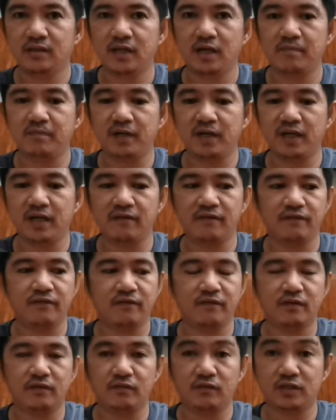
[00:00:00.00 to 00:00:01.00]
I believe
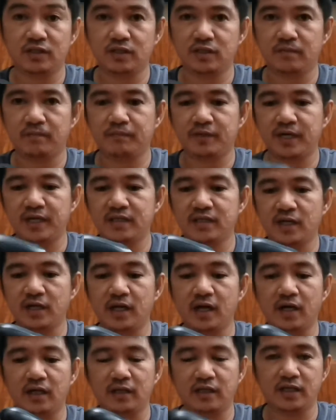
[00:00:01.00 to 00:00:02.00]
was the price I
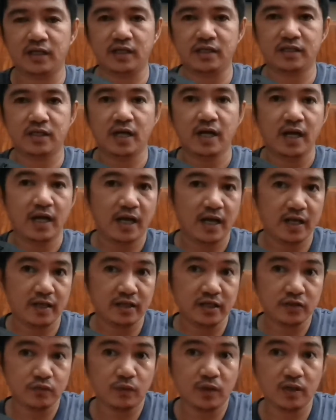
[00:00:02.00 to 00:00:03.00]
got this, and
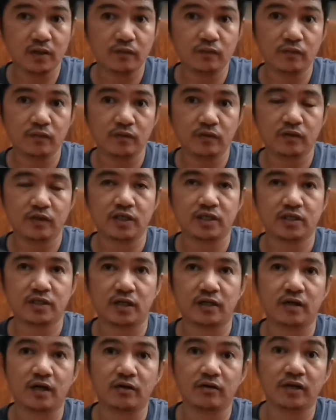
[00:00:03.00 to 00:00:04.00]
this one is
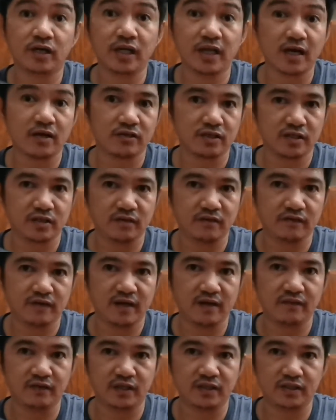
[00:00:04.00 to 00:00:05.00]
around
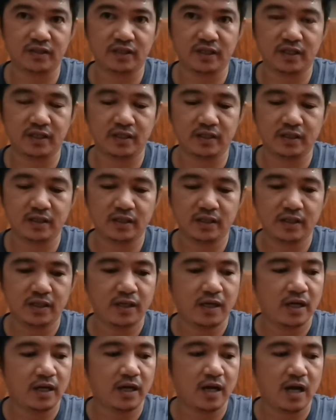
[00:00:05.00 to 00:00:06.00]
3,500
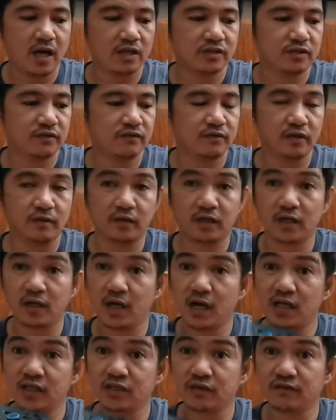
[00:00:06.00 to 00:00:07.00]
as
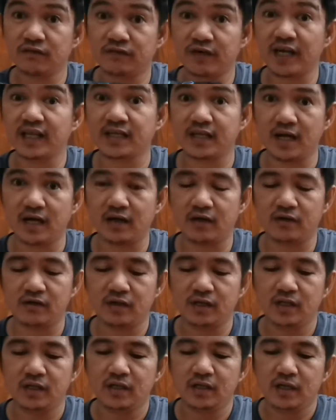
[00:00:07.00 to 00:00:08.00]
of right now,
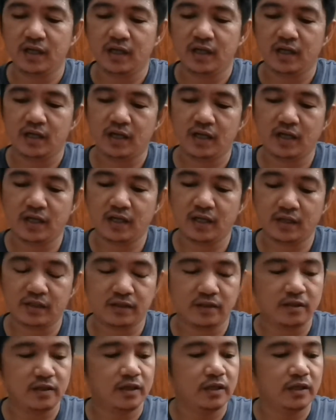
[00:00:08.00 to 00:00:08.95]
and